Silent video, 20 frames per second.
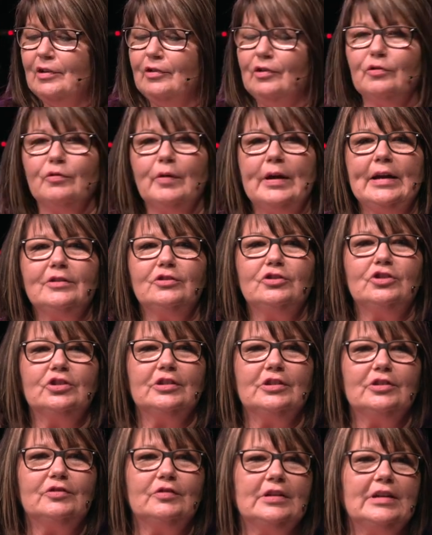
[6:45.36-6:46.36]

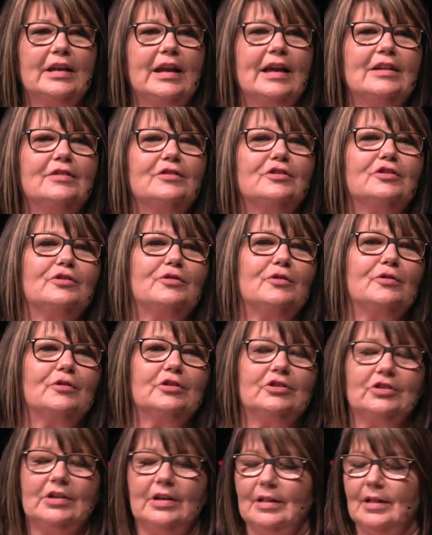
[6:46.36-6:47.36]
Grandchildren and
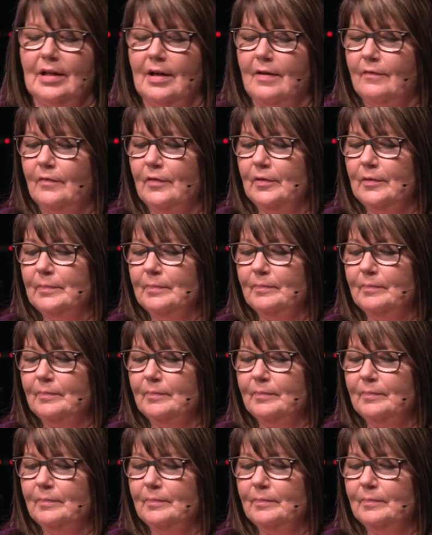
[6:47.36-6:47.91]
storge love.